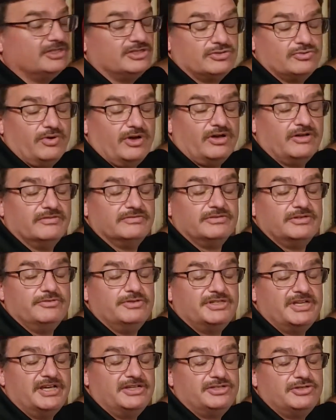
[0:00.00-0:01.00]
it's 12, it
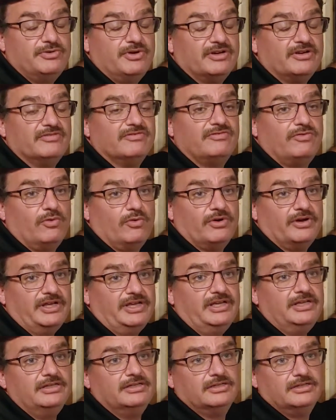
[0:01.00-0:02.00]
would take
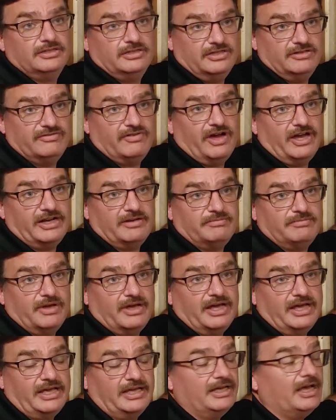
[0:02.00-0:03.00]
240 divided
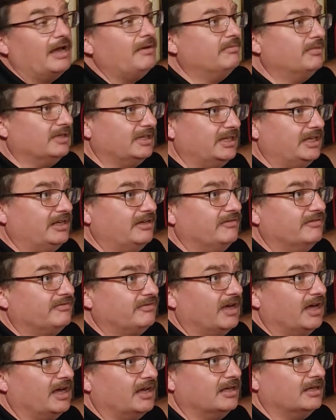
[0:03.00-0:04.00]
by, I believe,
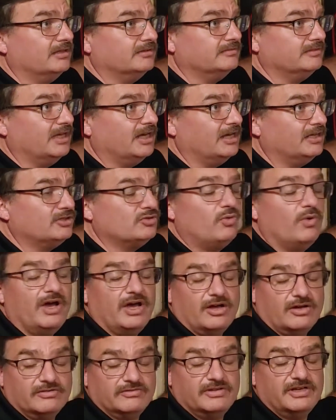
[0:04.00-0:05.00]

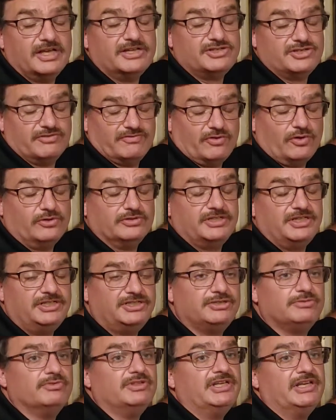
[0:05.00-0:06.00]
12 as your
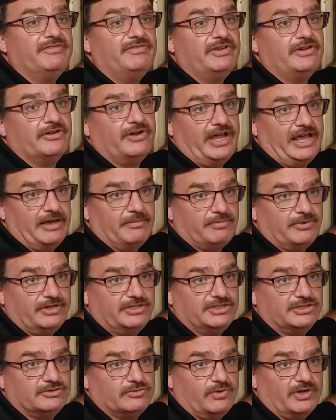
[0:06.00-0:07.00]
voltage would give you your
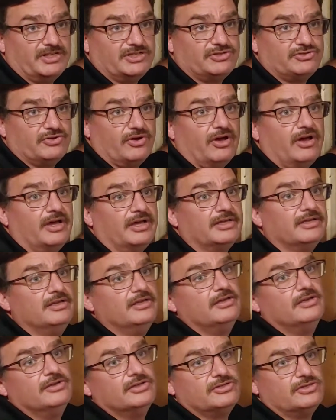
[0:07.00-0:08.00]
amperage is what it's drawing.
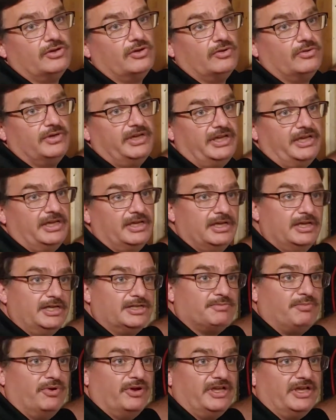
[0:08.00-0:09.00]
So
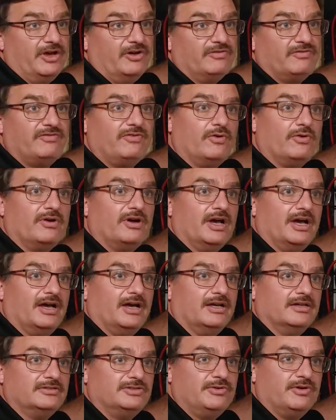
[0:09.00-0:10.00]
it's putting out for
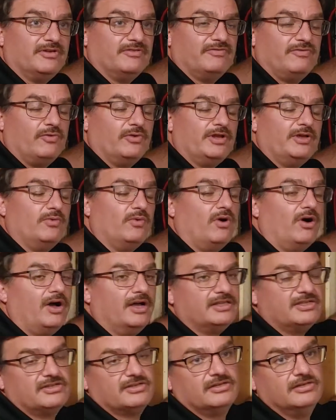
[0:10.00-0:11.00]
240
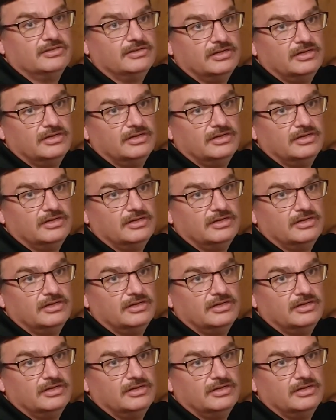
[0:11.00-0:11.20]
watts,